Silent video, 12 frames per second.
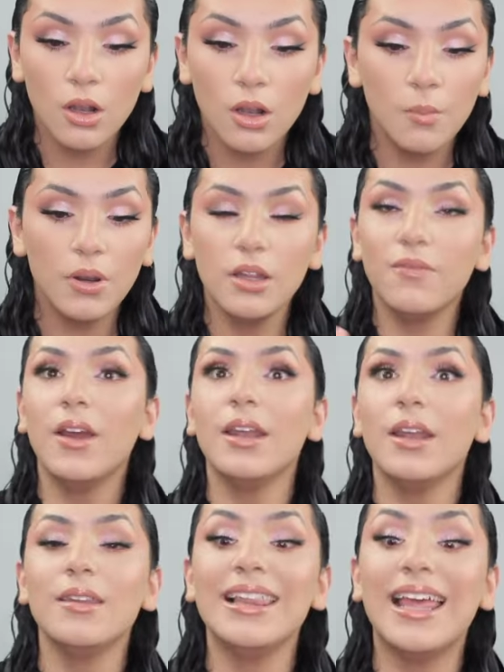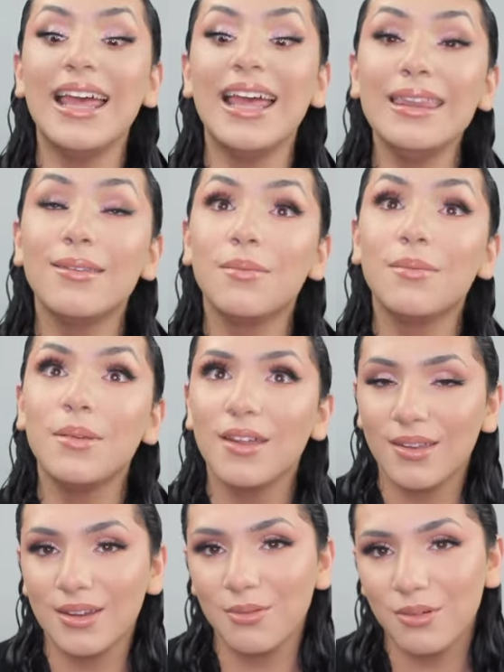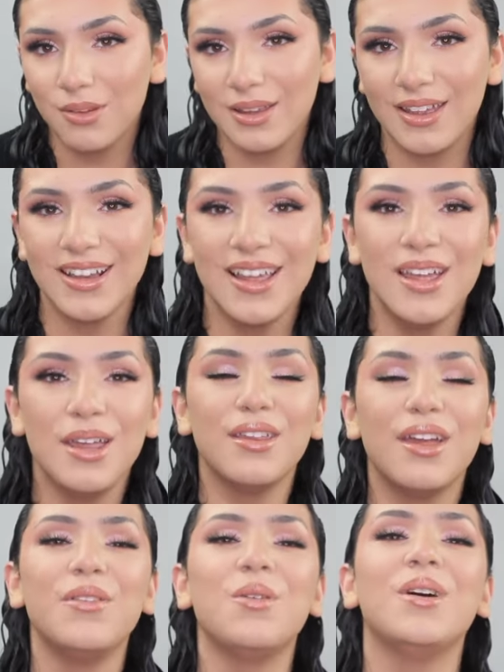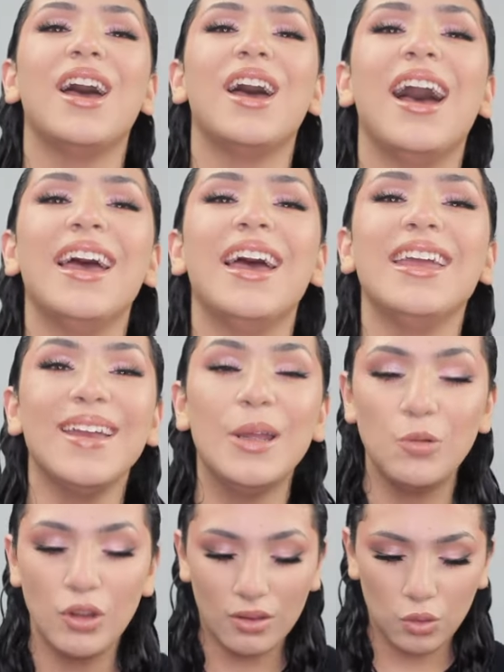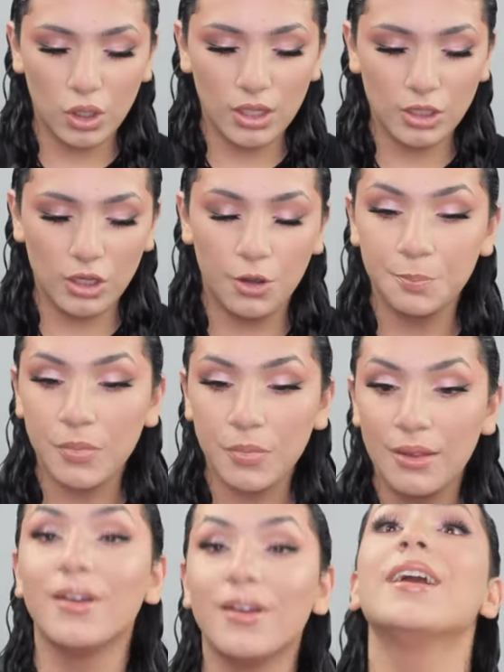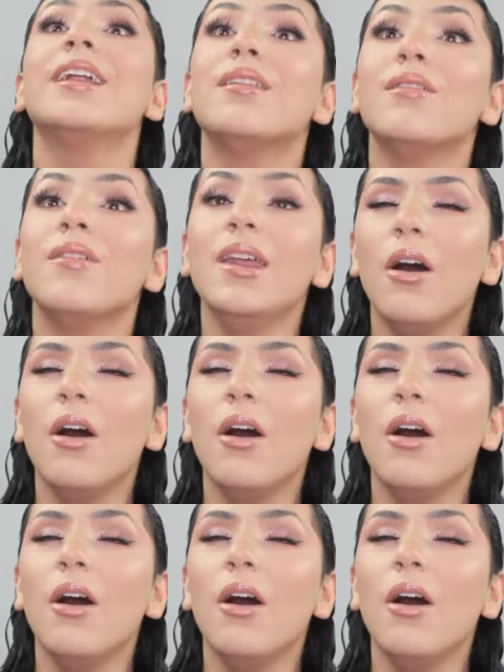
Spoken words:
but it's fine nonetheless because, honey, we're slaying. So everyone, I am just going to start getting into this video.